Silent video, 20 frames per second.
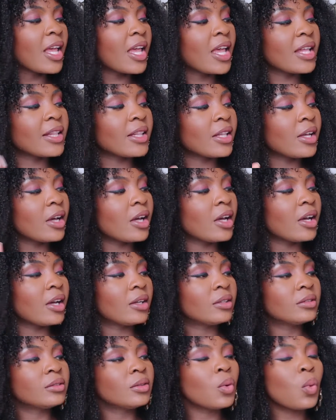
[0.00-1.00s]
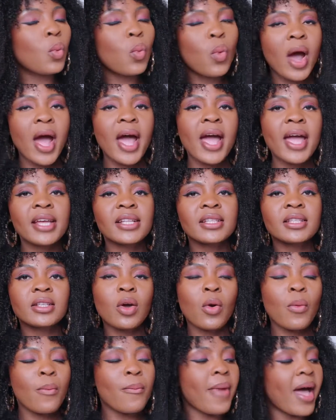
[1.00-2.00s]
and the white
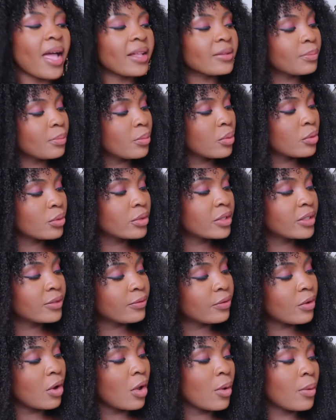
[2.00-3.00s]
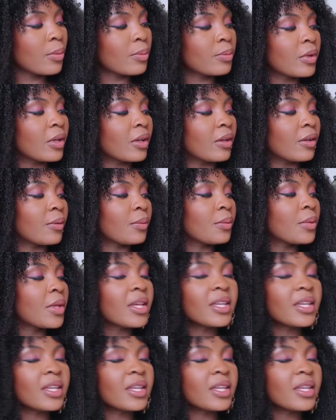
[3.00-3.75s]
combat boots from uh,